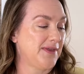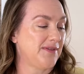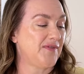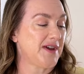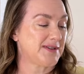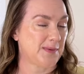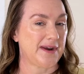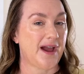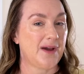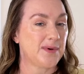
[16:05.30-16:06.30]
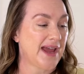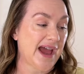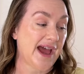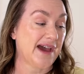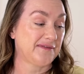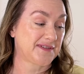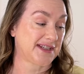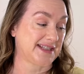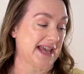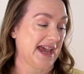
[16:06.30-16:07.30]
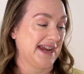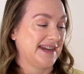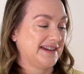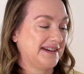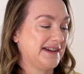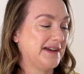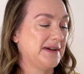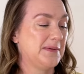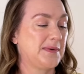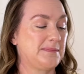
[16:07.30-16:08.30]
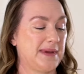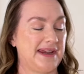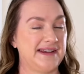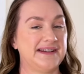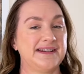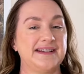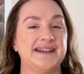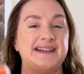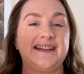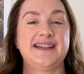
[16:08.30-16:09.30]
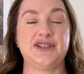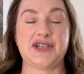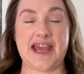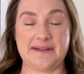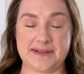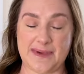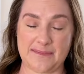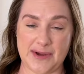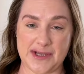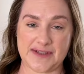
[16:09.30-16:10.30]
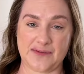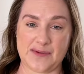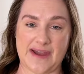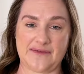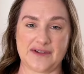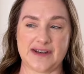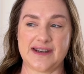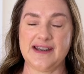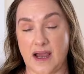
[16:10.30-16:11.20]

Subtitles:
first one I would have to say would be Jane's by Percival Everett.